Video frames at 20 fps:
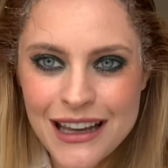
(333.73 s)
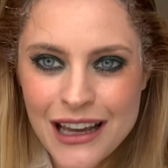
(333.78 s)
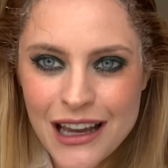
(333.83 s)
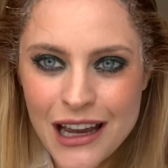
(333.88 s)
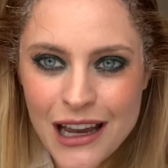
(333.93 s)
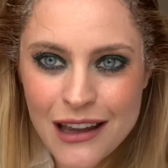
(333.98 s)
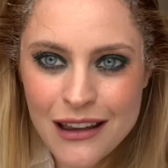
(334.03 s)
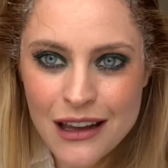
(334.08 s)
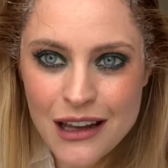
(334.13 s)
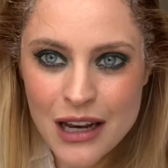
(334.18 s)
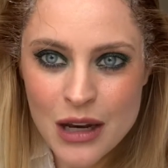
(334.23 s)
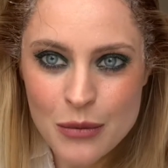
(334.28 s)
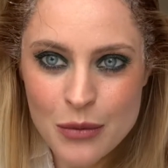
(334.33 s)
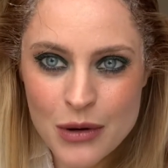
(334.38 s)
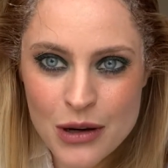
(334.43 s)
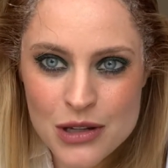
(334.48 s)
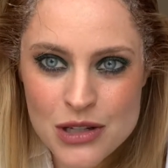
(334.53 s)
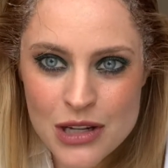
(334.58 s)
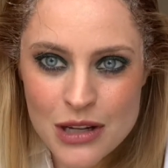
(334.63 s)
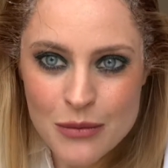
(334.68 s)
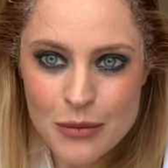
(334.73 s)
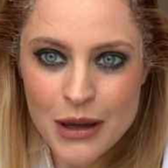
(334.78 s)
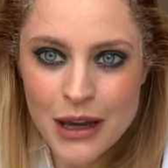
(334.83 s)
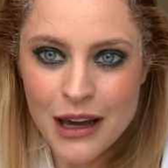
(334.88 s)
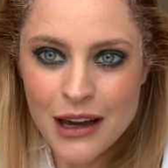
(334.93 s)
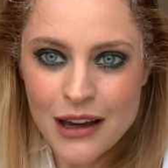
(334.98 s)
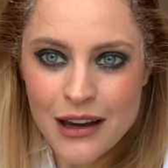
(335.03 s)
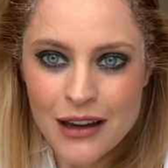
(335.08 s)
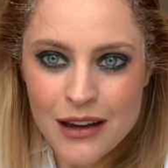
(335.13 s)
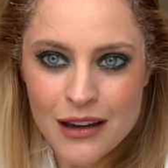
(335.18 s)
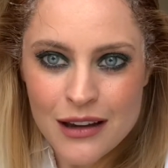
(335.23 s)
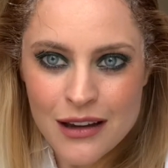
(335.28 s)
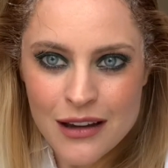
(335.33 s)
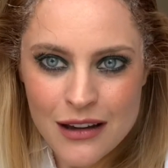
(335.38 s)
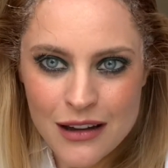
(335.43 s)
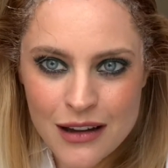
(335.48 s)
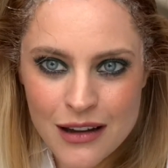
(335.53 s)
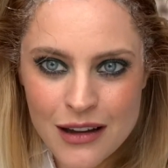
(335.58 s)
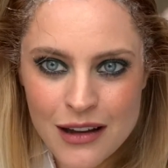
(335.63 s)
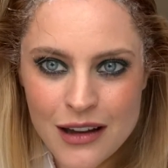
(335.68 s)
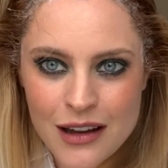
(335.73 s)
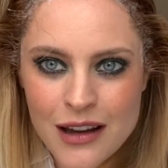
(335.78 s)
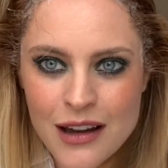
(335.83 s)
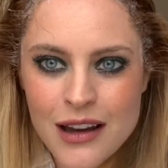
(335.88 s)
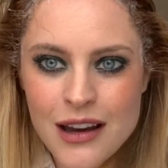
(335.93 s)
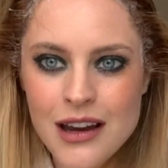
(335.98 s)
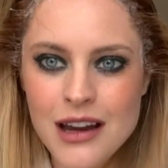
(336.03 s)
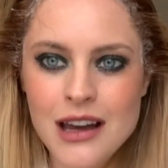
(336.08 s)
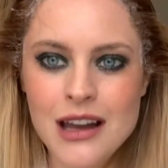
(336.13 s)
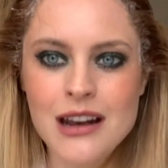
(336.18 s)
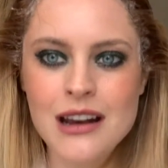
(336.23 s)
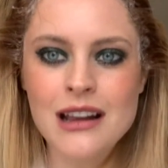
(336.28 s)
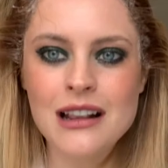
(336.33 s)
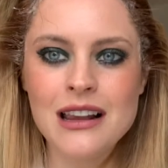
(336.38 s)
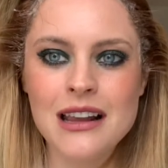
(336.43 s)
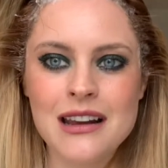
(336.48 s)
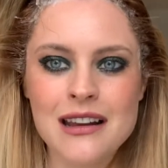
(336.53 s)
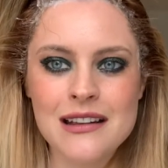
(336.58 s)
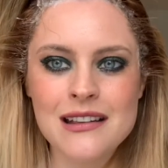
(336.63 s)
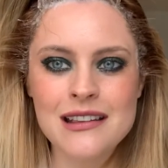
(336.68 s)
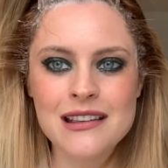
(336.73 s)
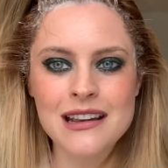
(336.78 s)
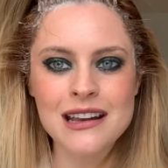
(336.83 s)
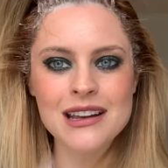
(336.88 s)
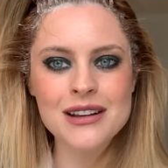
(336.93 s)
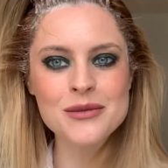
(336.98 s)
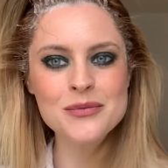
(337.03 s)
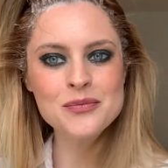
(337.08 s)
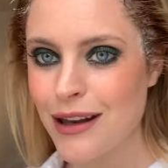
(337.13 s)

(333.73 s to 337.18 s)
And then I brush it back and I let it sit.